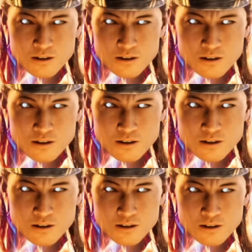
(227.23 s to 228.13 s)

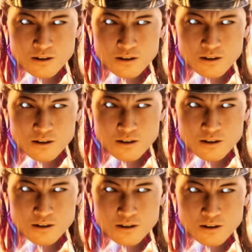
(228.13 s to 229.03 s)

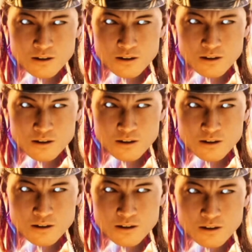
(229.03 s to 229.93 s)

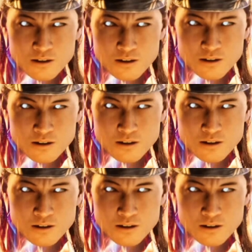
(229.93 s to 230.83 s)

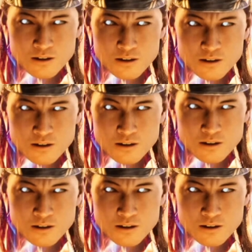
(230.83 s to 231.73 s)

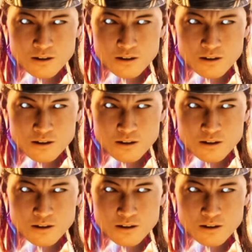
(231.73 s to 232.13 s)
No words are spoken by the person on screen.